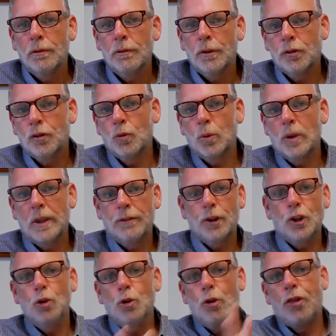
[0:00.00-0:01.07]
versus whatever
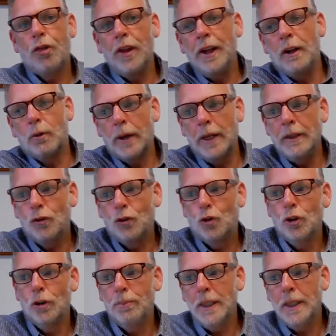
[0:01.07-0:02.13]
you think rates
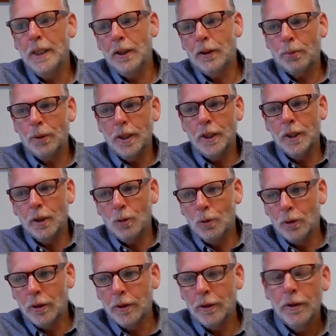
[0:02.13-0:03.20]
should be,
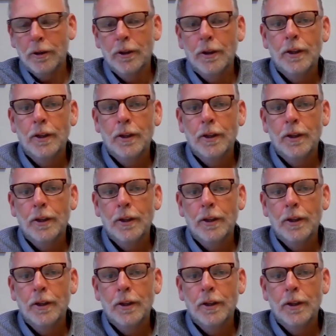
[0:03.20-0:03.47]
3.25%,